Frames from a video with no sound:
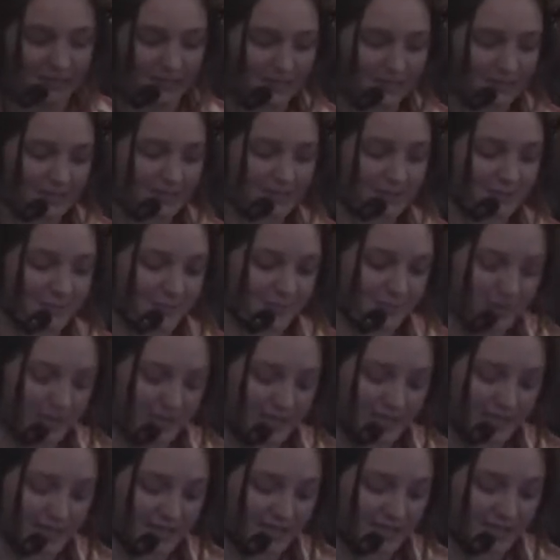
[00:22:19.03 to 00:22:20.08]

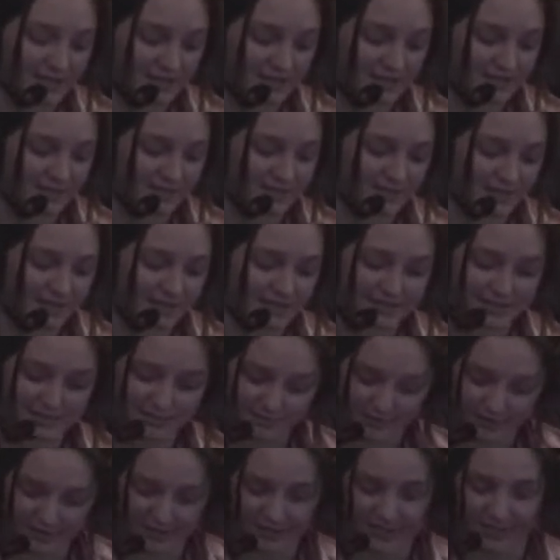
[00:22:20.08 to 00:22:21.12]
And as of
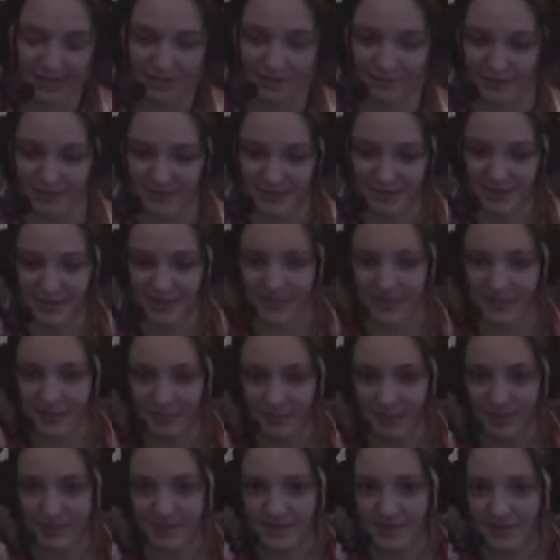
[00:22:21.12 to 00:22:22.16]
right now on Sunday,
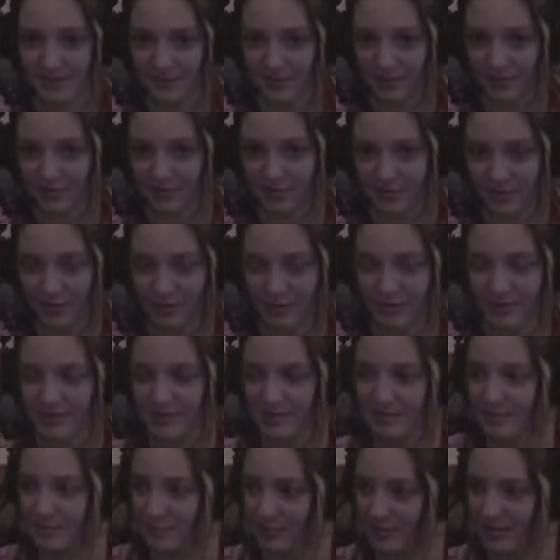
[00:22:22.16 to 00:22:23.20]
President Ono
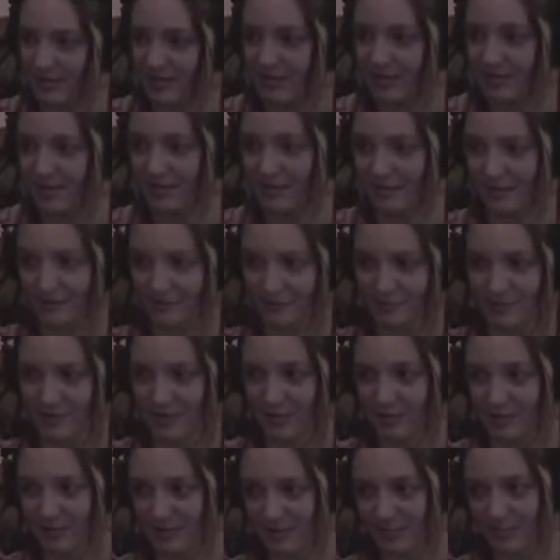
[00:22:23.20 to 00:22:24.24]
is planning on
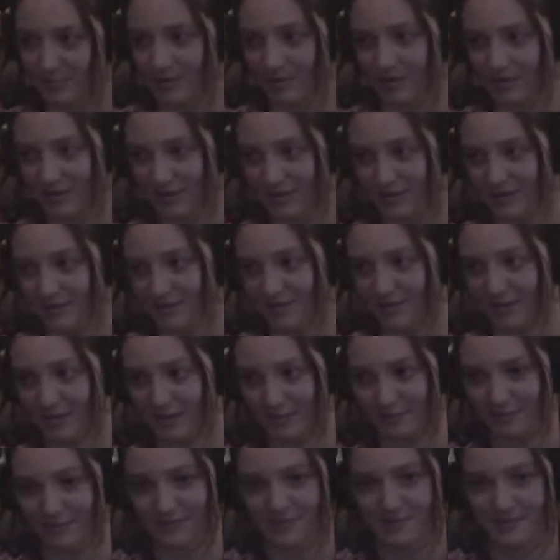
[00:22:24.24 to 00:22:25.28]
dropping the puck
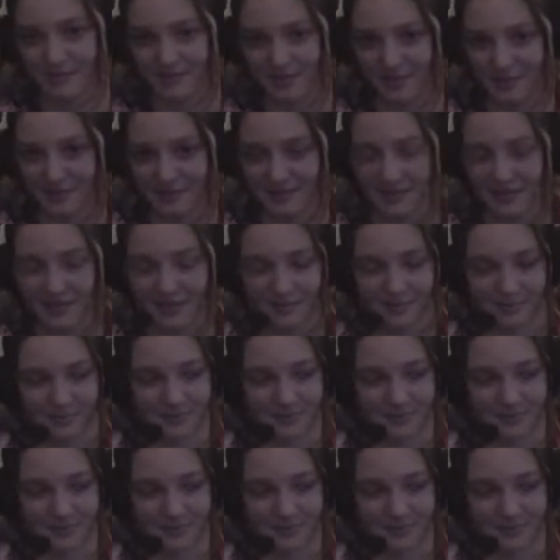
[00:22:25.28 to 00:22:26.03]
for Sunday's game.